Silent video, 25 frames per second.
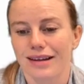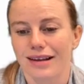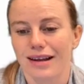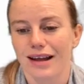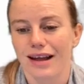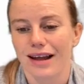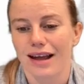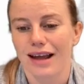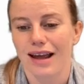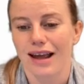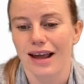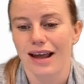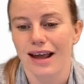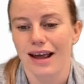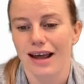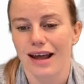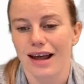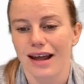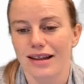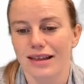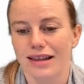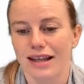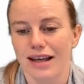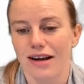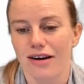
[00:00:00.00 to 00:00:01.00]

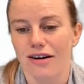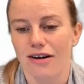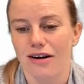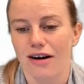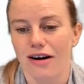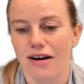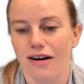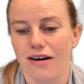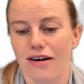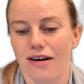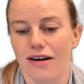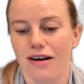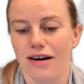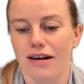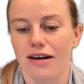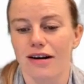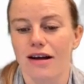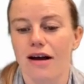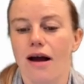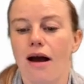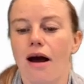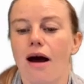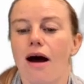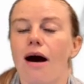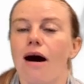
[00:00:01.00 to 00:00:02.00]
and they are on
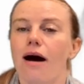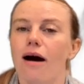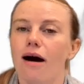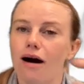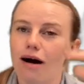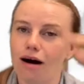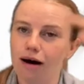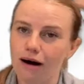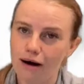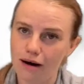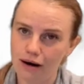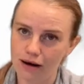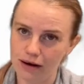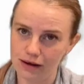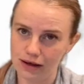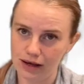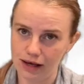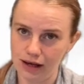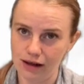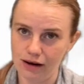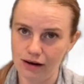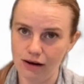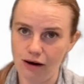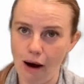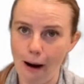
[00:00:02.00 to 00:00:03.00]

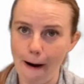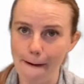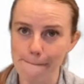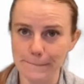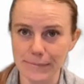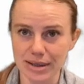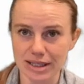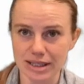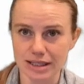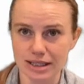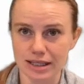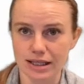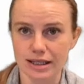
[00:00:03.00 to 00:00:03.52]
again, opposite.